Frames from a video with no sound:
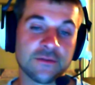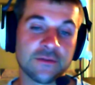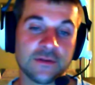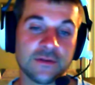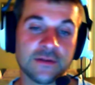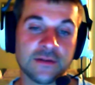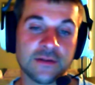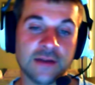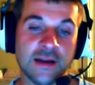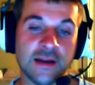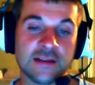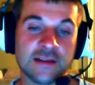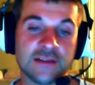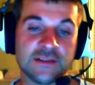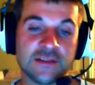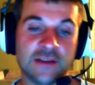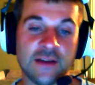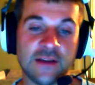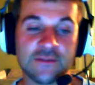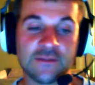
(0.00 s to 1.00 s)
Okay, so
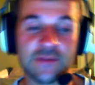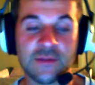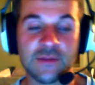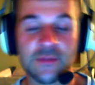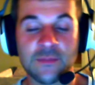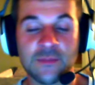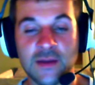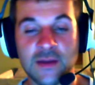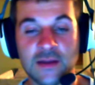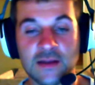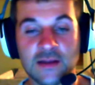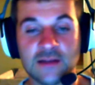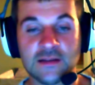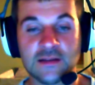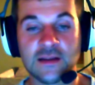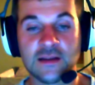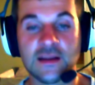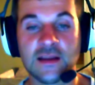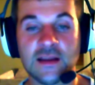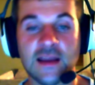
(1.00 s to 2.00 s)
you have to be picked
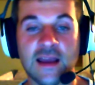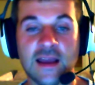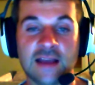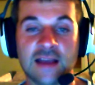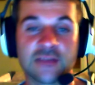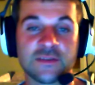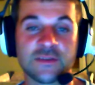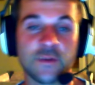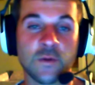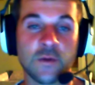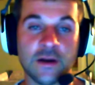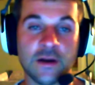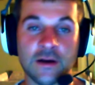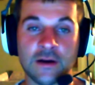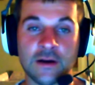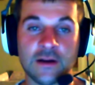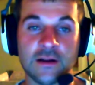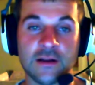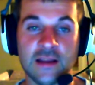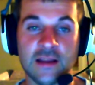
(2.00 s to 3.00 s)
as a
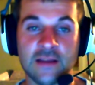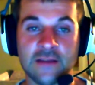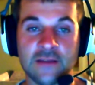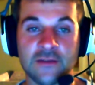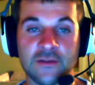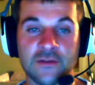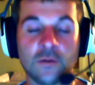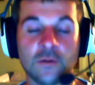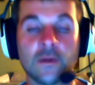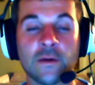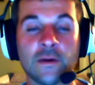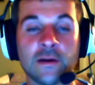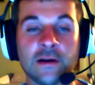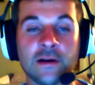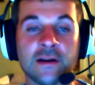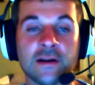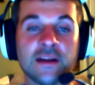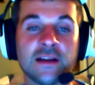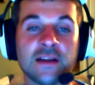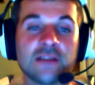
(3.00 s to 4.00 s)
winner. If you're a winner,
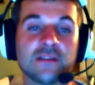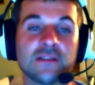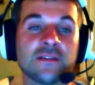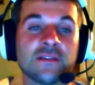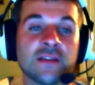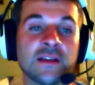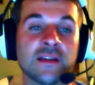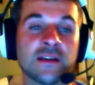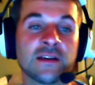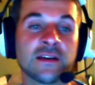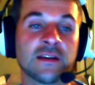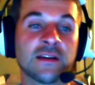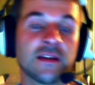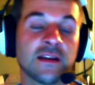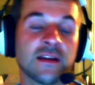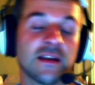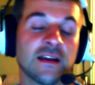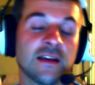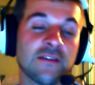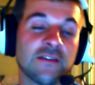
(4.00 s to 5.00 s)
then
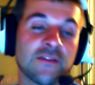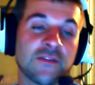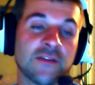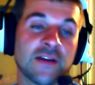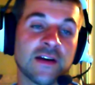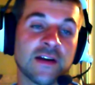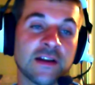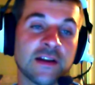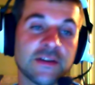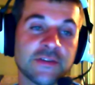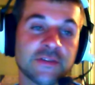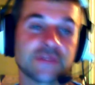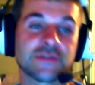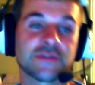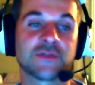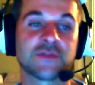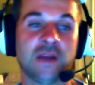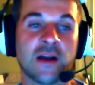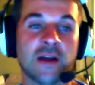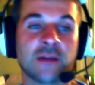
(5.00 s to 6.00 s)
if I find out you're
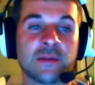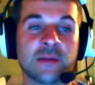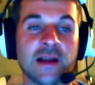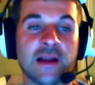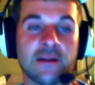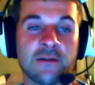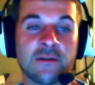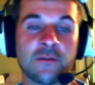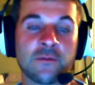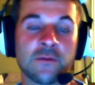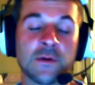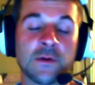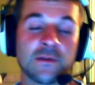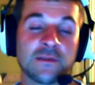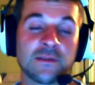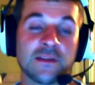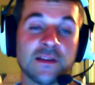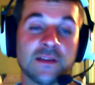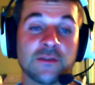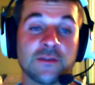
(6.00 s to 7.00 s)
subscribed to everyone,
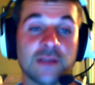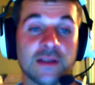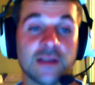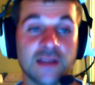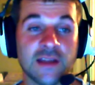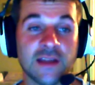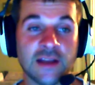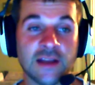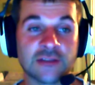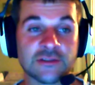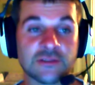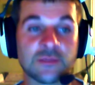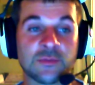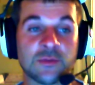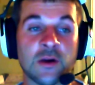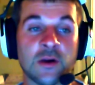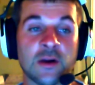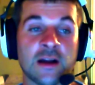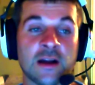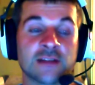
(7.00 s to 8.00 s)
then you get the extra
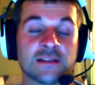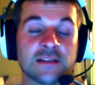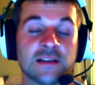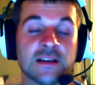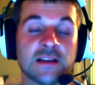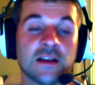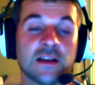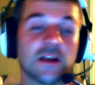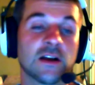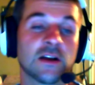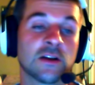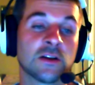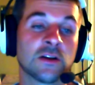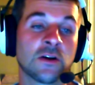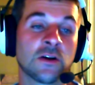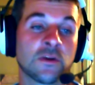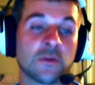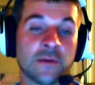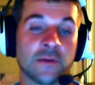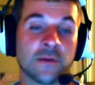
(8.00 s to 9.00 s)
prize
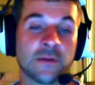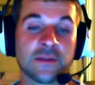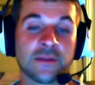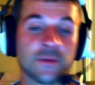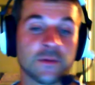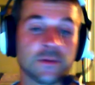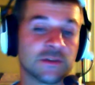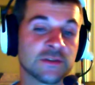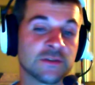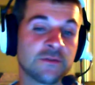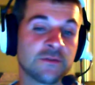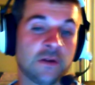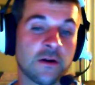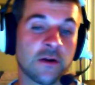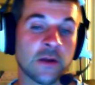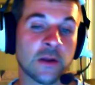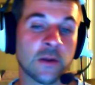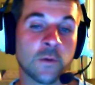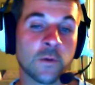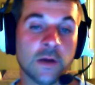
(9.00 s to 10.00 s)
along with what you've already
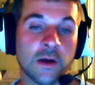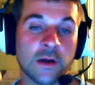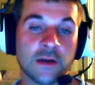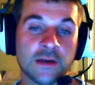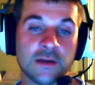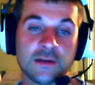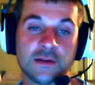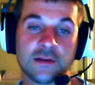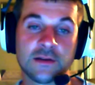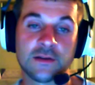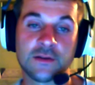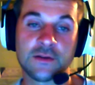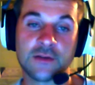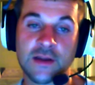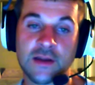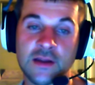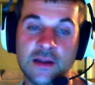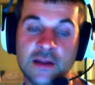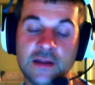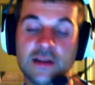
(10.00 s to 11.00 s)
won.
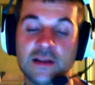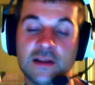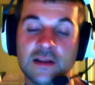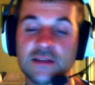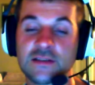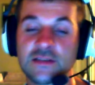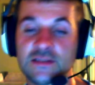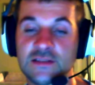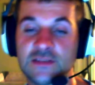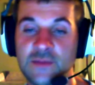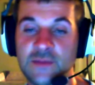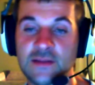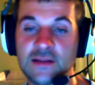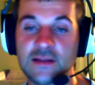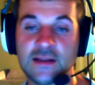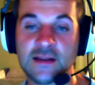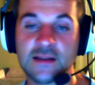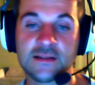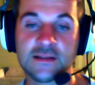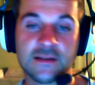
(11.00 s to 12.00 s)
Okay, just to make
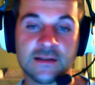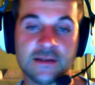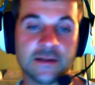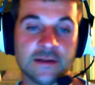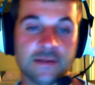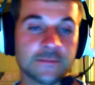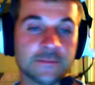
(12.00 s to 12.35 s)
that clear.